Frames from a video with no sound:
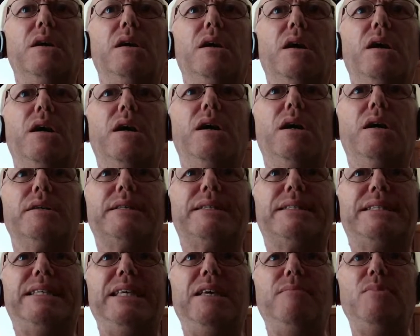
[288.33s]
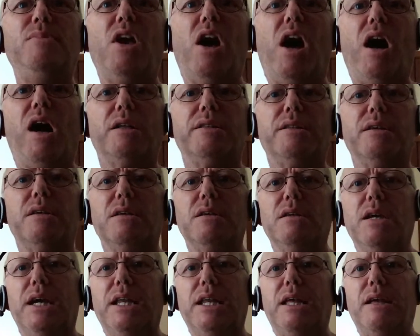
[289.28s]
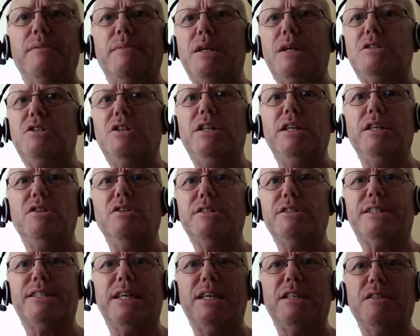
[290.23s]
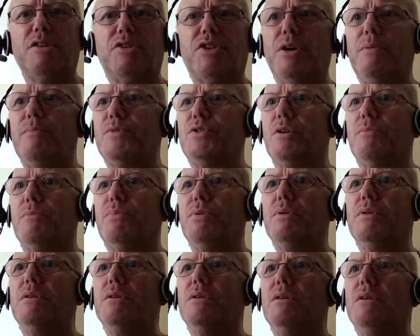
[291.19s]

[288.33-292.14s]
SteamYard, and I'm actually not seeing the thumbs up.